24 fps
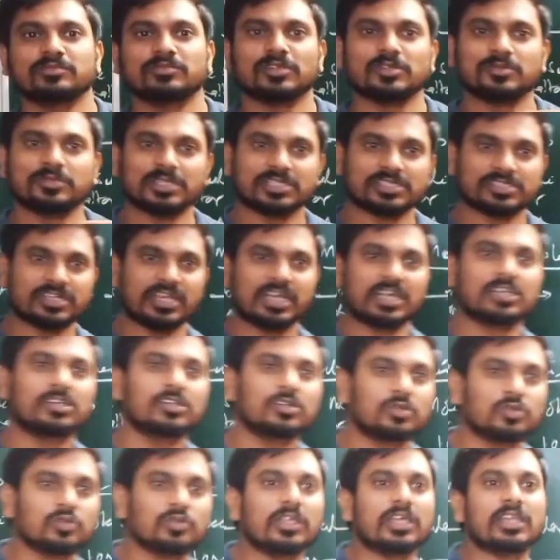will be
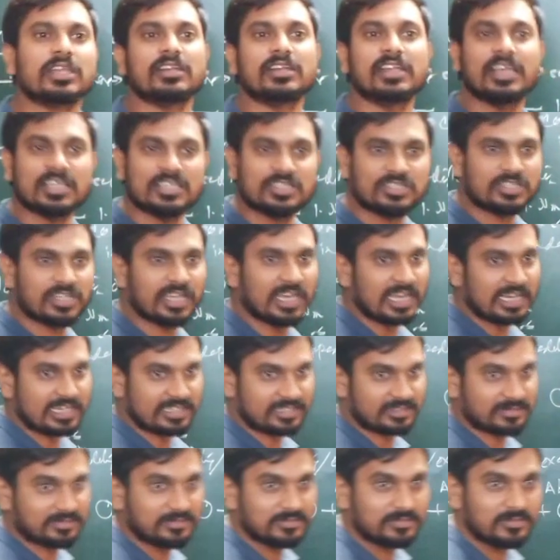attracted to the next
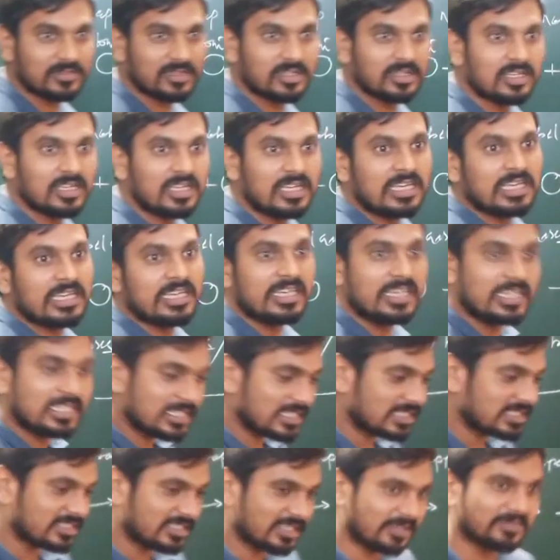atom
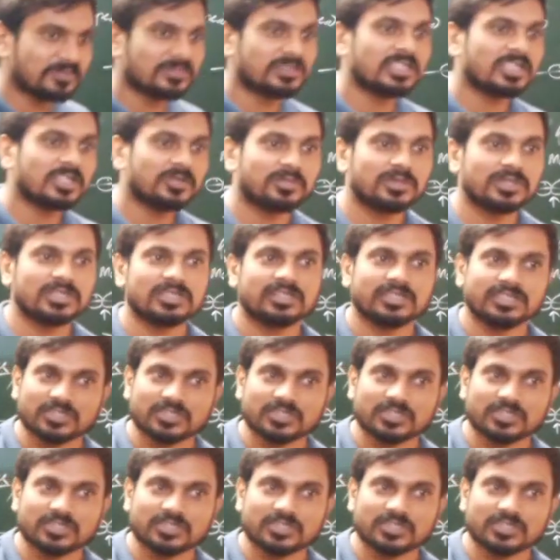is something we